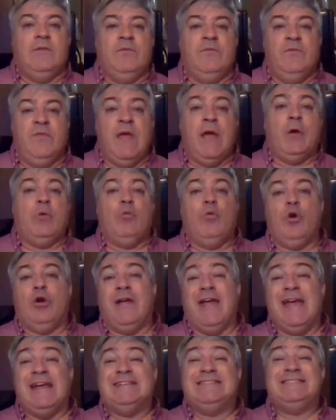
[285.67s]
There
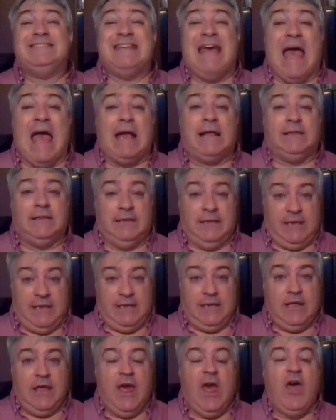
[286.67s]
were
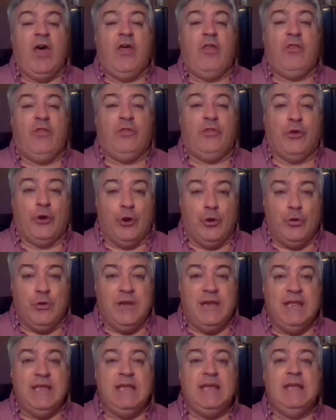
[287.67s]
exactly
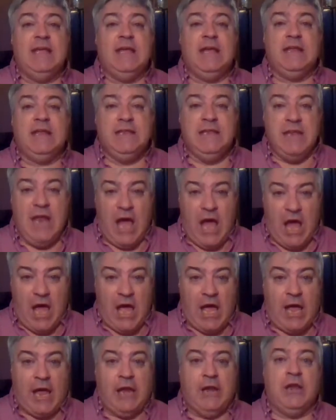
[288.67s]

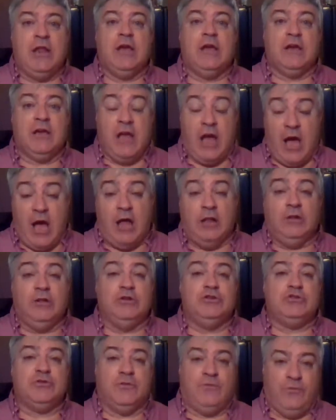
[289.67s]
39
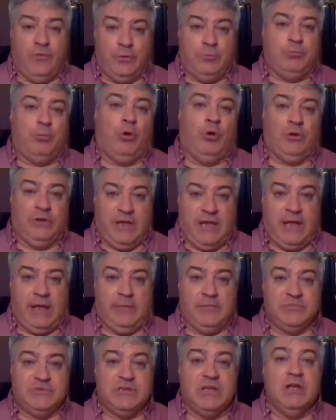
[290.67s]
college football
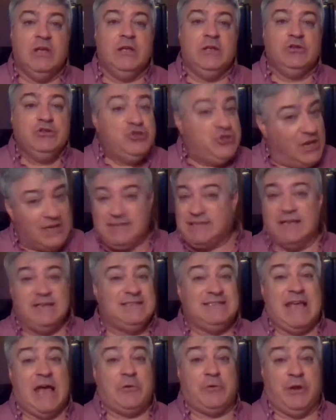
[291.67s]
games just on
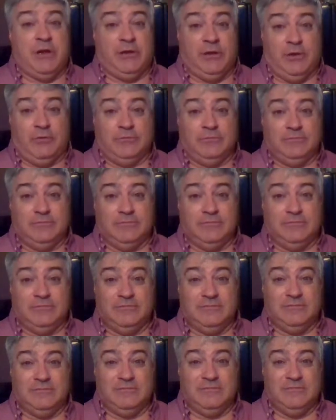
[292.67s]
Saturday alone.
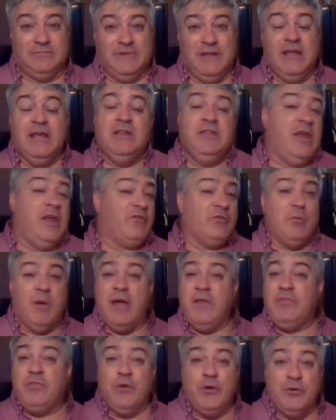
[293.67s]
Never
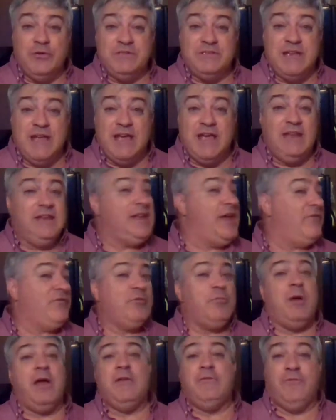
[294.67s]
mind Thursday,
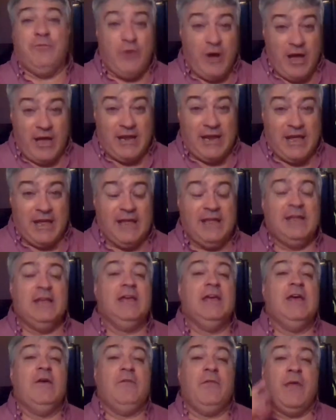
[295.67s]
never mind
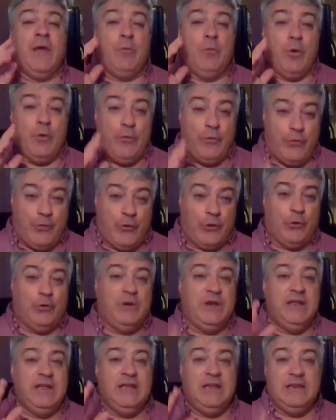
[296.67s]
Friday. There were
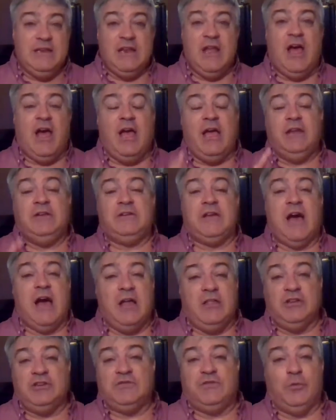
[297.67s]
39
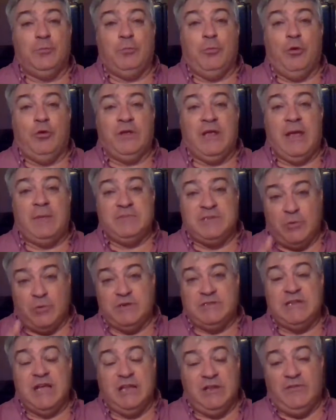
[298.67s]
college football games that
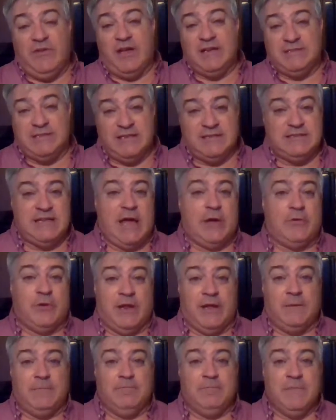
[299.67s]
were televised on
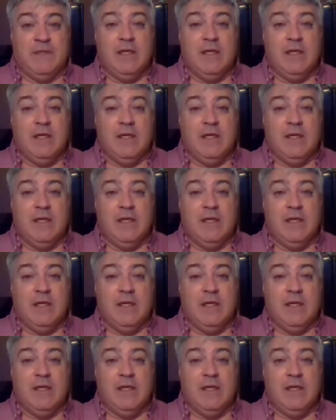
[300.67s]
Saturday.